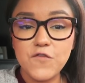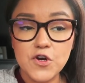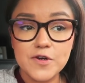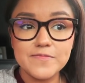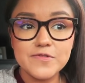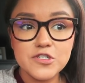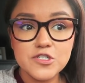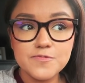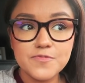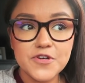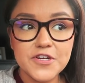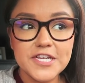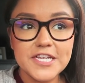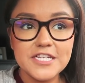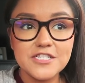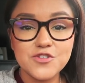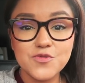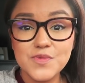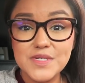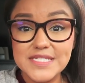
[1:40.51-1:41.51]
farmer's
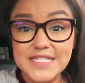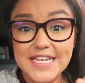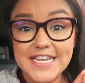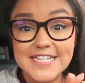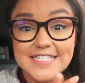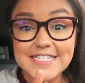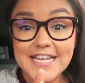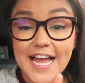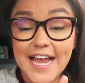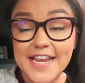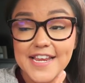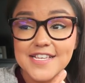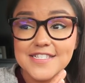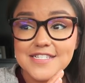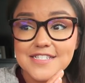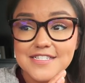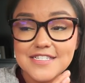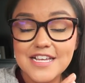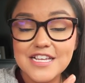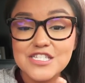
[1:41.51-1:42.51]
market was a tiny
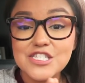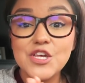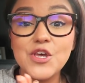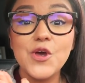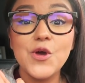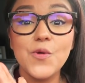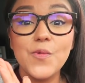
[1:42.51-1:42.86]
success.